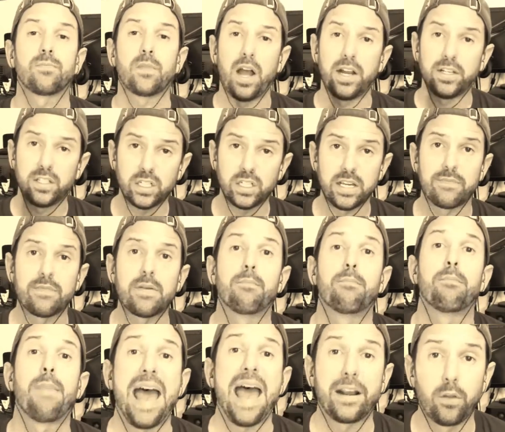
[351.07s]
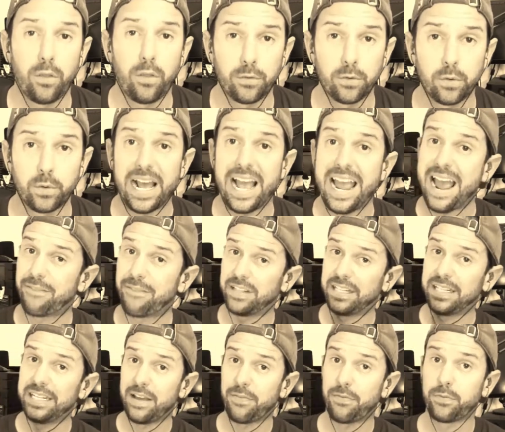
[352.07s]
I just have to battle through it. I have to
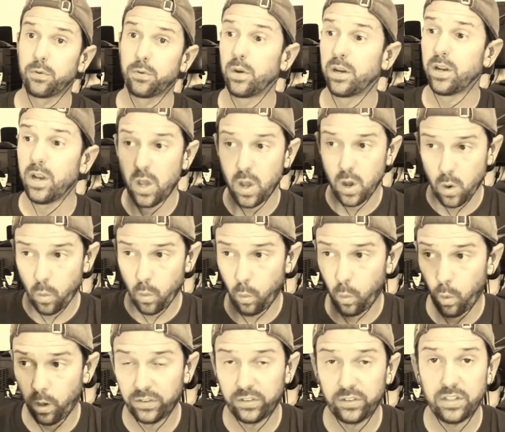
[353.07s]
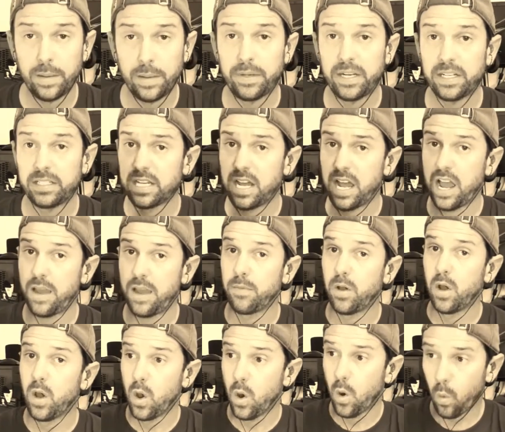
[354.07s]
get through it one step at a time,